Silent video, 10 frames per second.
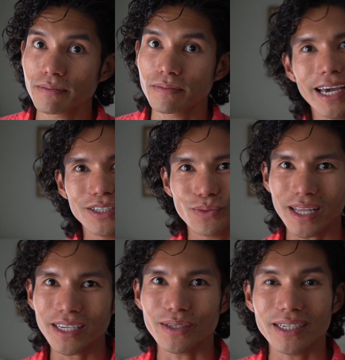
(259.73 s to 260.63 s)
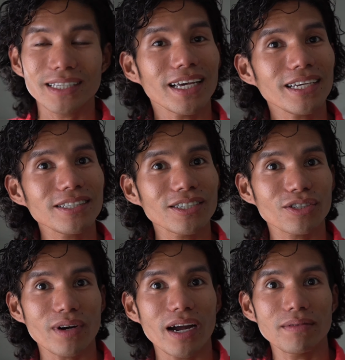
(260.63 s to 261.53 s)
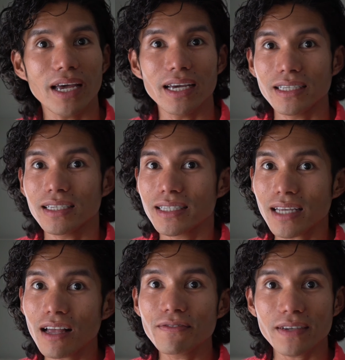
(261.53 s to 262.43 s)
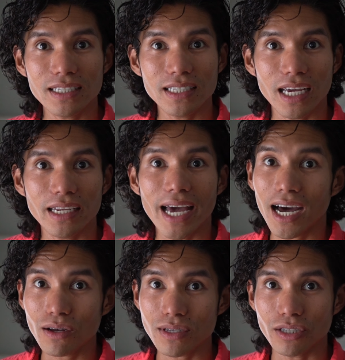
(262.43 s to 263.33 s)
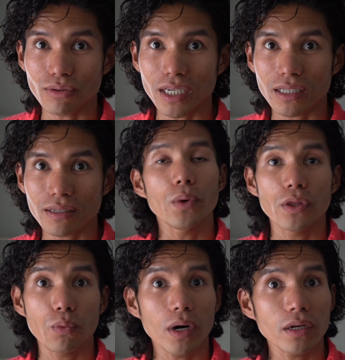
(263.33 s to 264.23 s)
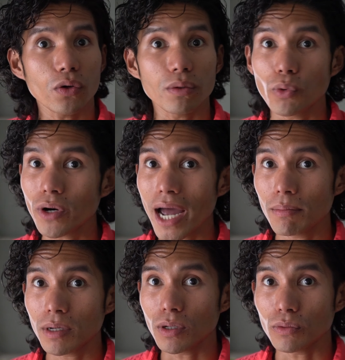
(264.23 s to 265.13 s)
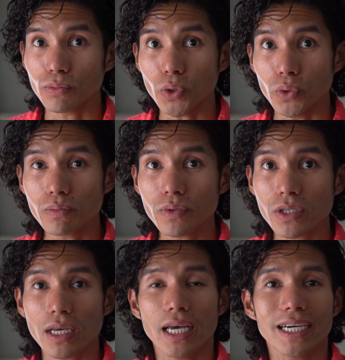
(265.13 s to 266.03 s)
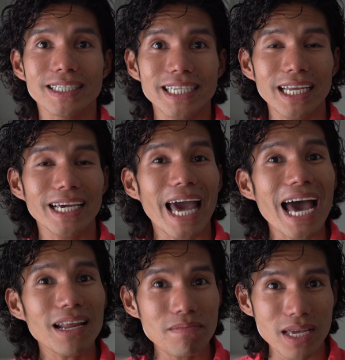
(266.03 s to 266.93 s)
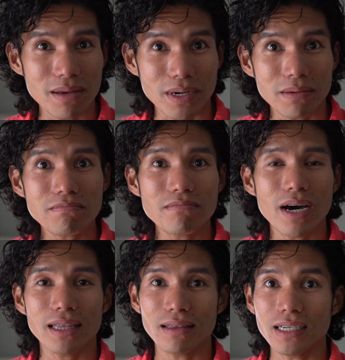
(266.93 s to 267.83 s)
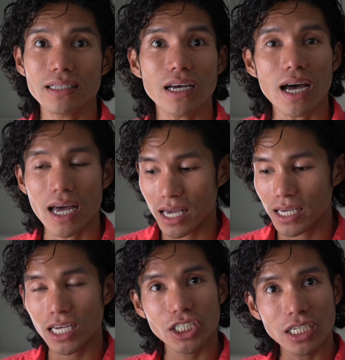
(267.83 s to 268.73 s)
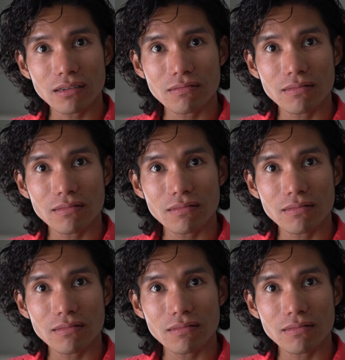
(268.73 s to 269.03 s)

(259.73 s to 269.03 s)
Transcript: A dwelling unit is described as a self-contained housing unit with one or more habitable rooms containing at a minimum at least a kitchen,